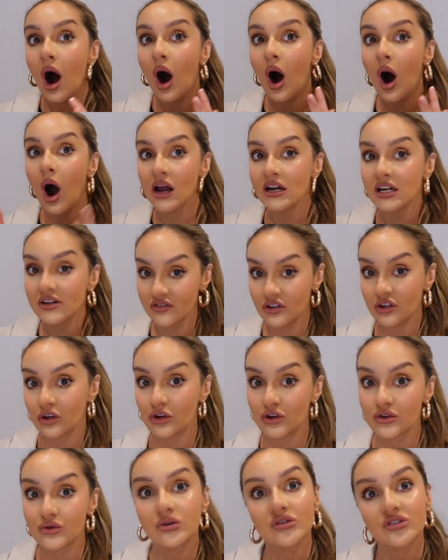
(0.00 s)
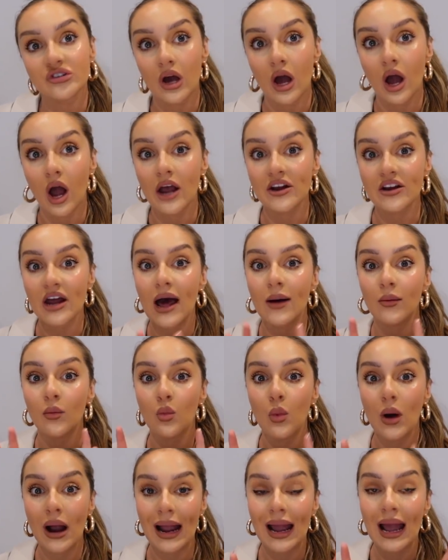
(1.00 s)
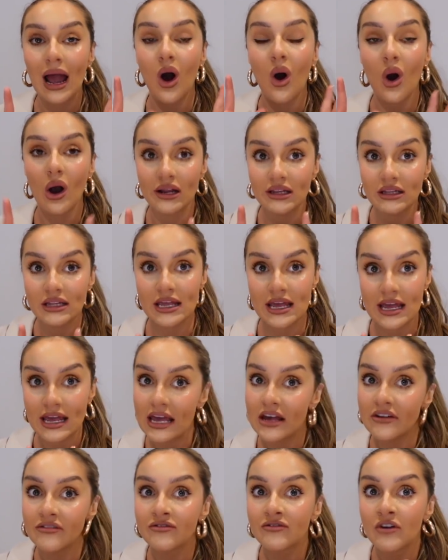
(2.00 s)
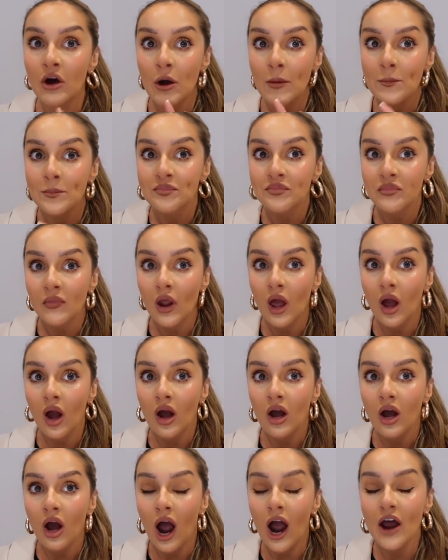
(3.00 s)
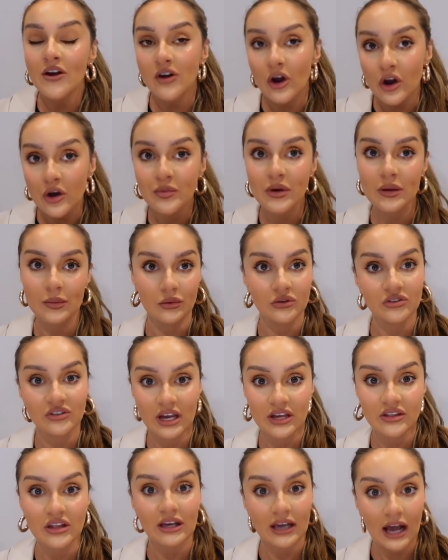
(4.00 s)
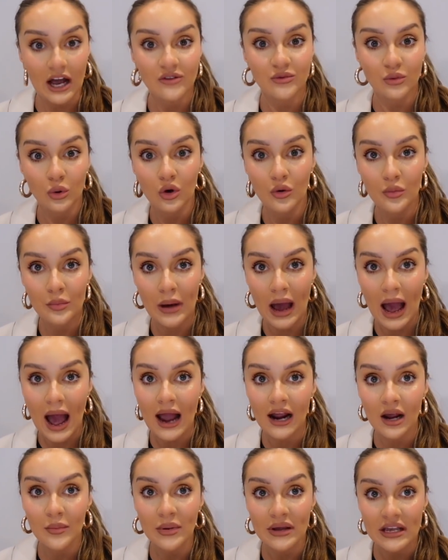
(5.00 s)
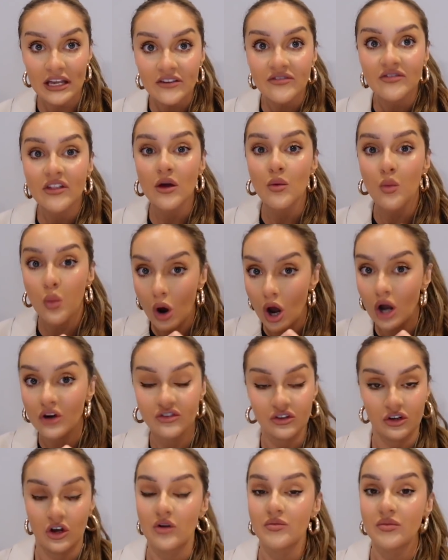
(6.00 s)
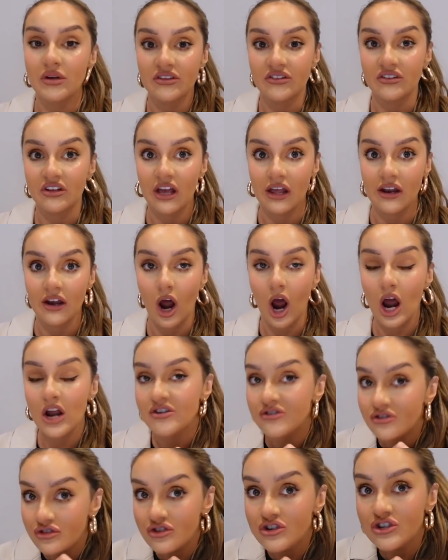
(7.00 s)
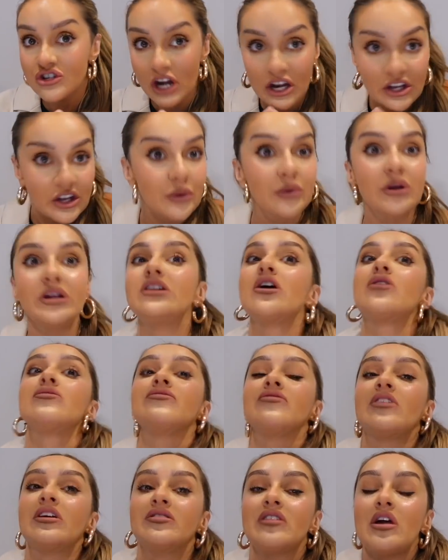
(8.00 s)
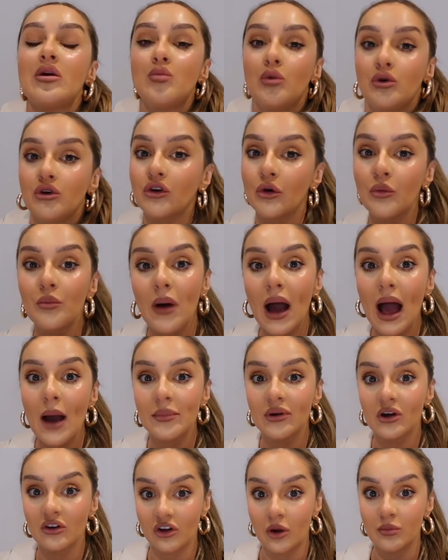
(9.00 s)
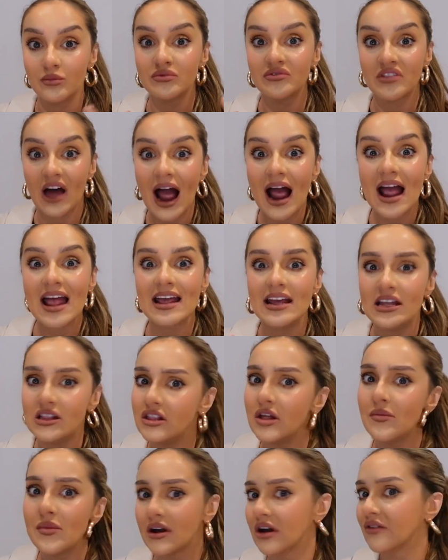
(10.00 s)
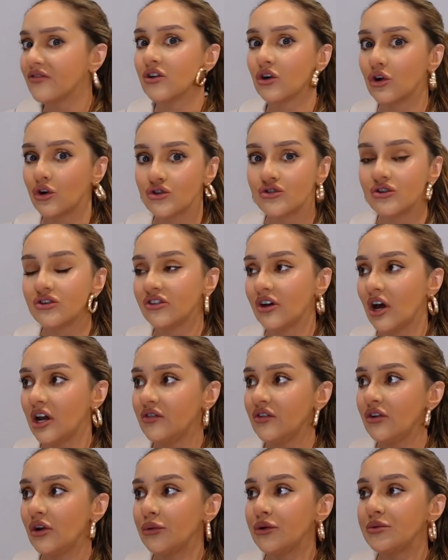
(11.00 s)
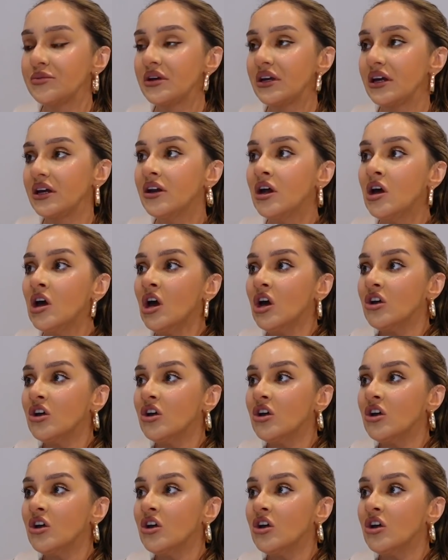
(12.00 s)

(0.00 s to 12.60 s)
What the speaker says: I live in the countryside and where I live, I know people say that cats will come back, but if they were to go missing, I genuinely don't think they would come back because I'm that in the middle of the countryside, if you know what I mean.